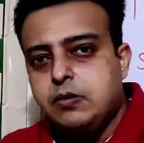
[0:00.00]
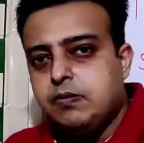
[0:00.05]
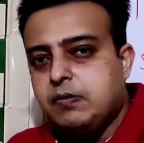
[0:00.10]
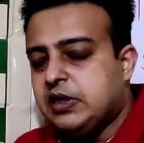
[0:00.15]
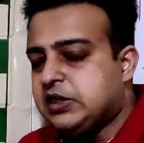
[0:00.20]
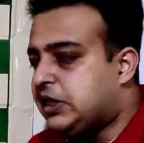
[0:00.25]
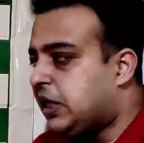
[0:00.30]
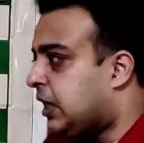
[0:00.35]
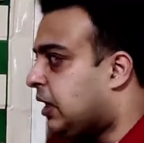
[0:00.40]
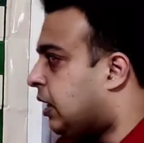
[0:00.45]

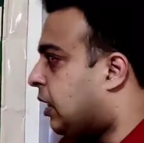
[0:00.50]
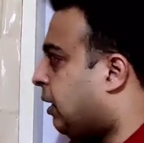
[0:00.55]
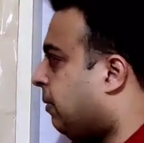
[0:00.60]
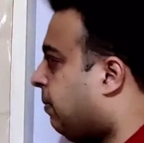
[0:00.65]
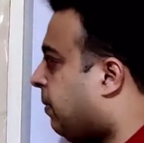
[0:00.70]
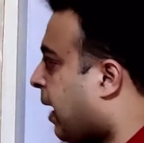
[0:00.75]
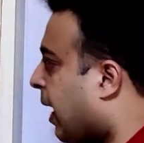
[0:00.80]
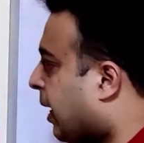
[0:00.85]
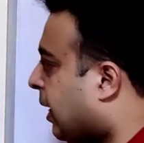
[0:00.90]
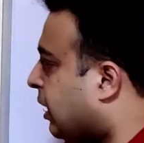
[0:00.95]

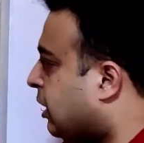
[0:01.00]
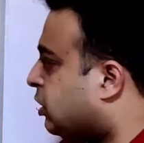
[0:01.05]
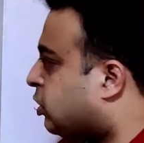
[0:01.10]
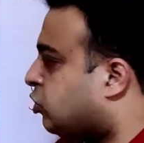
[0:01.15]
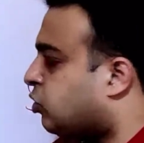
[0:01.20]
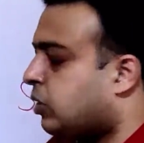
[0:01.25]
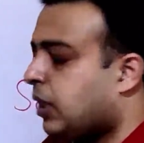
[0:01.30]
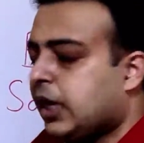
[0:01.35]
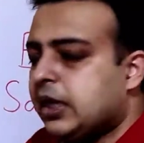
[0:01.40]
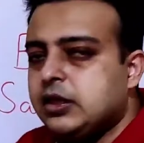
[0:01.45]
Basically, black is
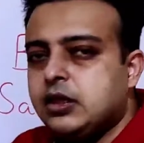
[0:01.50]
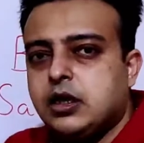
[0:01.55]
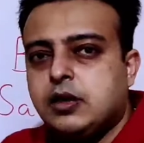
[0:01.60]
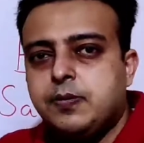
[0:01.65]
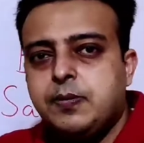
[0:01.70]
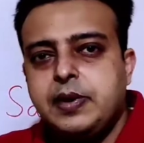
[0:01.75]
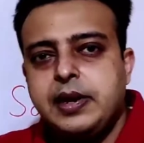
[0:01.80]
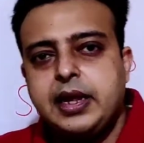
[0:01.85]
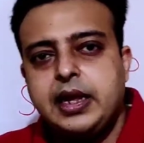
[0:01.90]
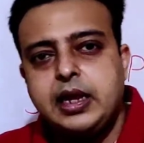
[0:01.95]

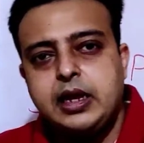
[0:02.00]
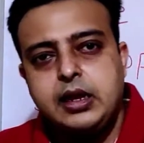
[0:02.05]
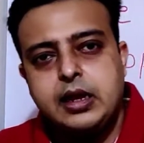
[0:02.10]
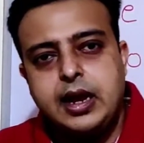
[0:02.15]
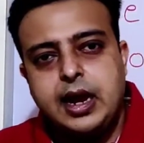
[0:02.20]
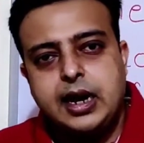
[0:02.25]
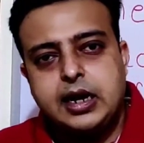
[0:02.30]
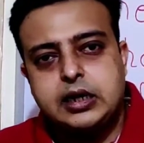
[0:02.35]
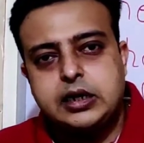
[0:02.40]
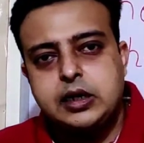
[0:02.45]
neither
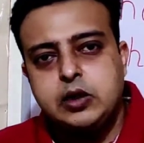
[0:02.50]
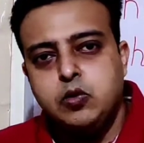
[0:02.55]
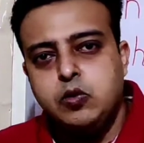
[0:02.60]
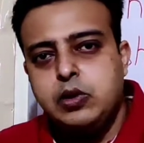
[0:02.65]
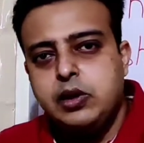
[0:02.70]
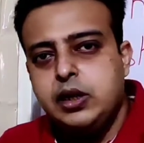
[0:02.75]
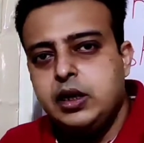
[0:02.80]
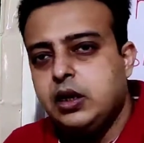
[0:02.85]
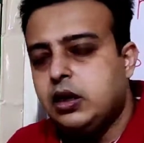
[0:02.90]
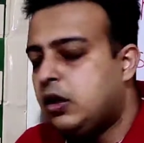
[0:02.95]
playing
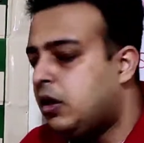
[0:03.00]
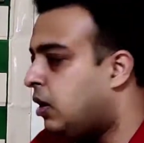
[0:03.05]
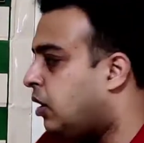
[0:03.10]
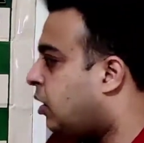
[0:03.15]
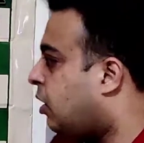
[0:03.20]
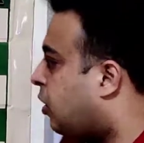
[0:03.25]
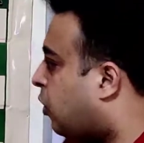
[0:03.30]
actively